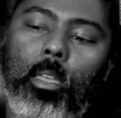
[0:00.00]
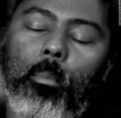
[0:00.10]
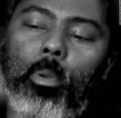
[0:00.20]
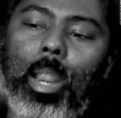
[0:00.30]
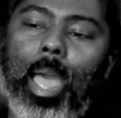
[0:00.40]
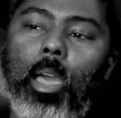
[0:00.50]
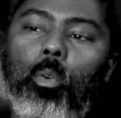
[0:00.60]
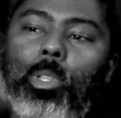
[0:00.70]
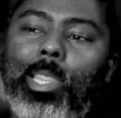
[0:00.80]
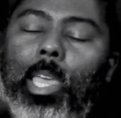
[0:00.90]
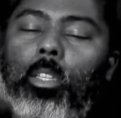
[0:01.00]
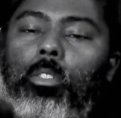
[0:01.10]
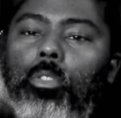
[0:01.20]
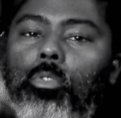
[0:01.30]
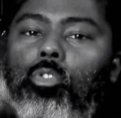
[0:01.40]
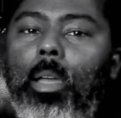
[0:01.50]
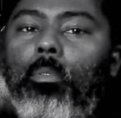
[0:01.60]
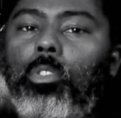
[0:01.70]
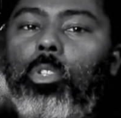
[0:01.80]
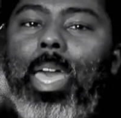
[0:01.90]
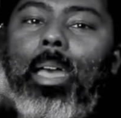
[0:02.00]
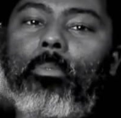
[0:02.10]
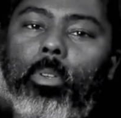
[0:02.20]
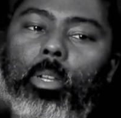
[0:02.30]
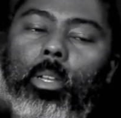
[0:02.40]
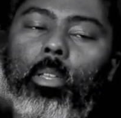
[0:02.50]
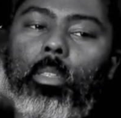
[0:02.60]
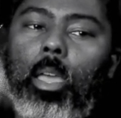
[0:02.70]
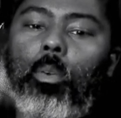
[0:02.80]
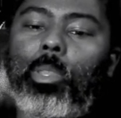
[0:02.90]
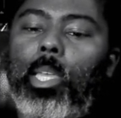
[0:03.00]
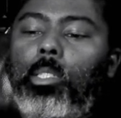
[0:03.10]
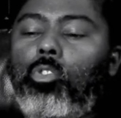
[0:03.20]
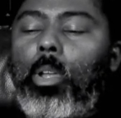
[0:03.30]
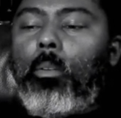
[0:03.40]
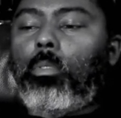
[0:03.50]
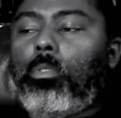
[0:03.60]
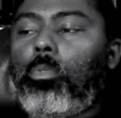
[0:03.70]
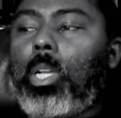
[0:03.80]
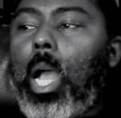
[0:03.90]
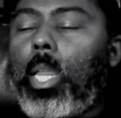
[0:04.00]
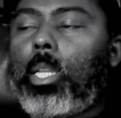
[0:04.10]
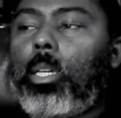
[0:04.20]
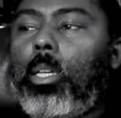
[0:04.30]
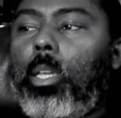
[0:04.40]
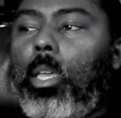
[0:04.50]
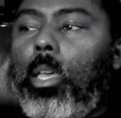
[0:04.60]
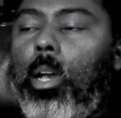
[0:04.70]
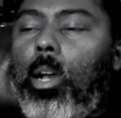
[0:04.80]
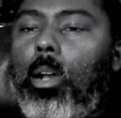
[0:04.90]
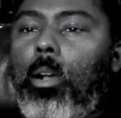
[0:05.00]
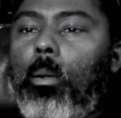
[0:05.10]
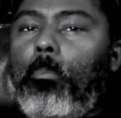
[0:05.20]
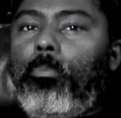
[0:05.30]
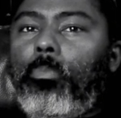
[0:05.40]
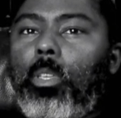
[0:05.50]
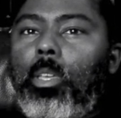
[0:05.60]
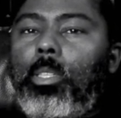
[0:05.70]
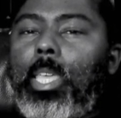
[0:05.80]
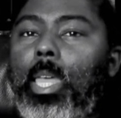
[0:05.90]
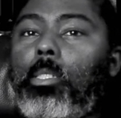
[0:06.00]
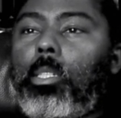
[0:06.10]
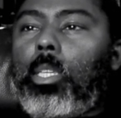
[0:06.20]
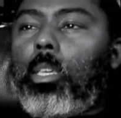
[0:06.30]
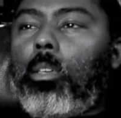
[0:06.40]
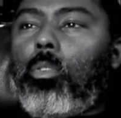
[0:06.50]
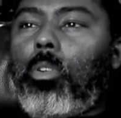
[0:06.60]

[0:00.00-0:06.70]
but I would like to travel to Africa. I would like to travel to Ghana, Tanzania,